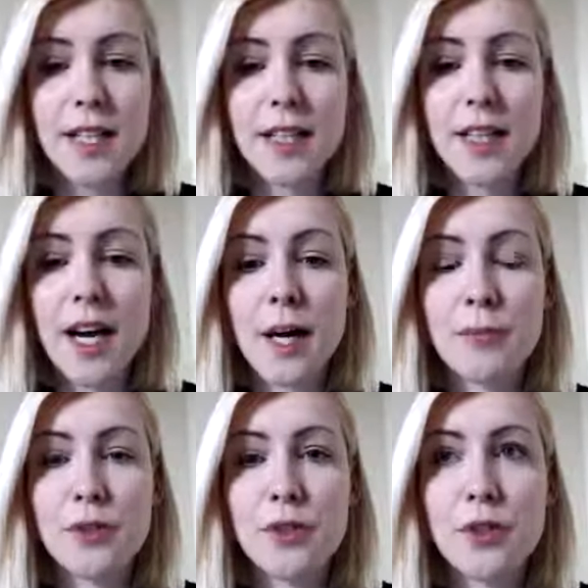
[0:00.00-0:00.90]
They
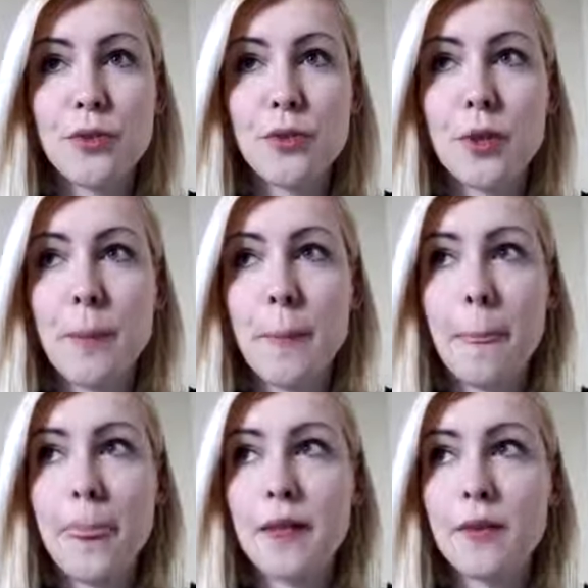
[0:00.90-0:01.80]
come to you
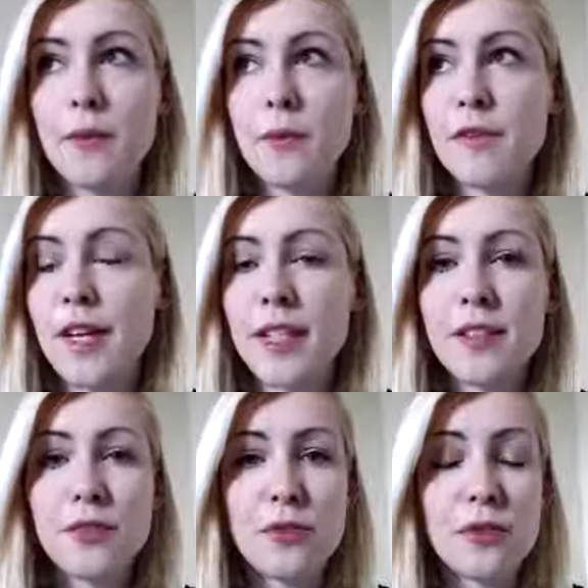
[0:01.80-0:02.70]
with any
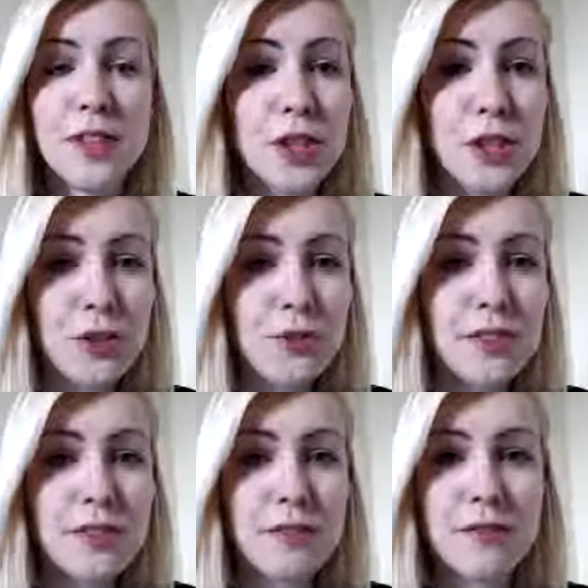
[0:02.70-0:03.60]
sort of
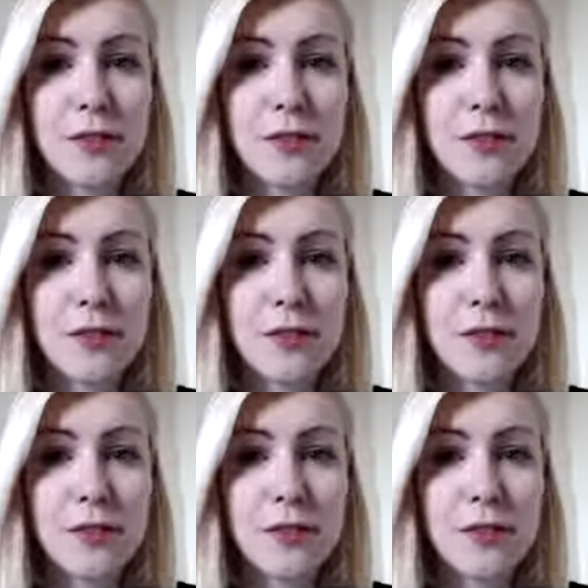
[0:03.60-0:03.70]
issues,